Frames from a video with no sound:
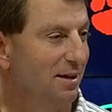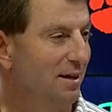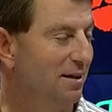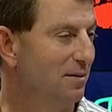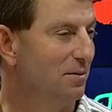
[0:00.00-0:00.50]

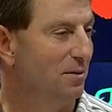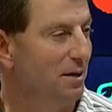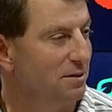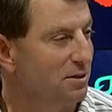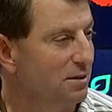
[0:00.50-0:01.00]

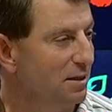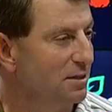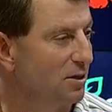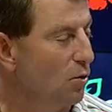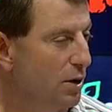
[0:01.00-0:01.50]
it's
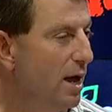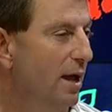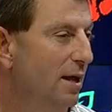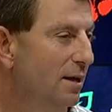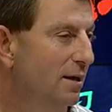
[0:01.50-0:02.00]

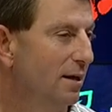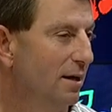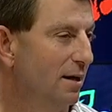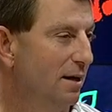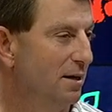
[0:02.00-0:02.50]
okay.
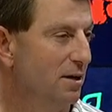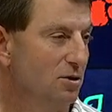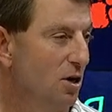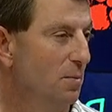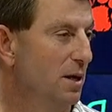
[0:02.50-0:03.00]
And then
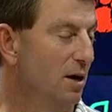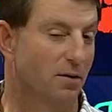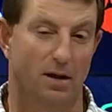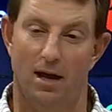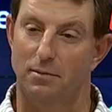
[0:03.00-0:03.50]
there's going to be
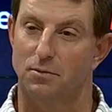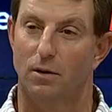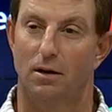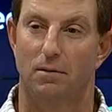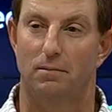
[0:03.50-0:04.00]
other games
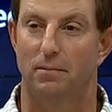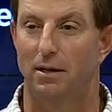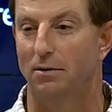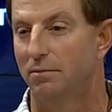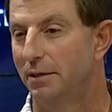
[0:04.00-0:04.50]
where,
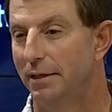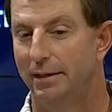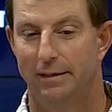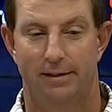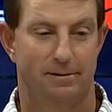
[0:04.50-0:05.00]
you know,
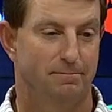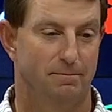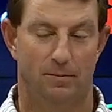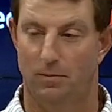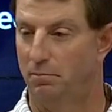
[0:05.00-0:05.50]

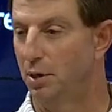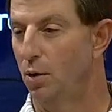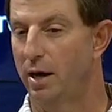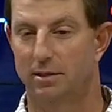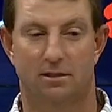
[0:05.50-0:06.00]

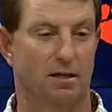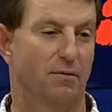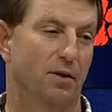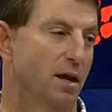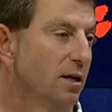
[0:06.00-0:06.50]
Bo has
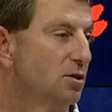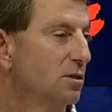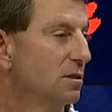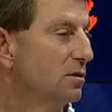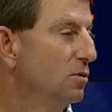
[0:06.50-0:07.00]
7
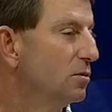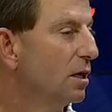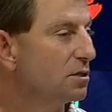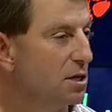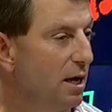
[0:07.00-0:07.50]
catches and 2
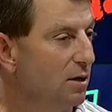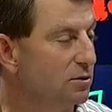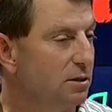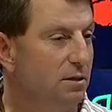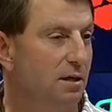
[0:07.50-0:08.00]

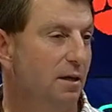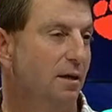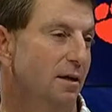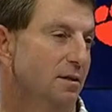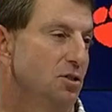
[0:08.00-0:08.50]
touchdowns and
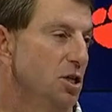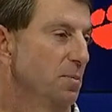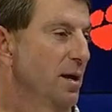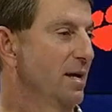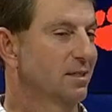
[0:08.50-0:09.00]

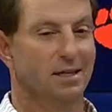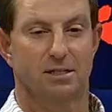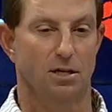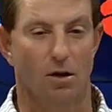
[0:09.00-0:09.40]
Shipley had 60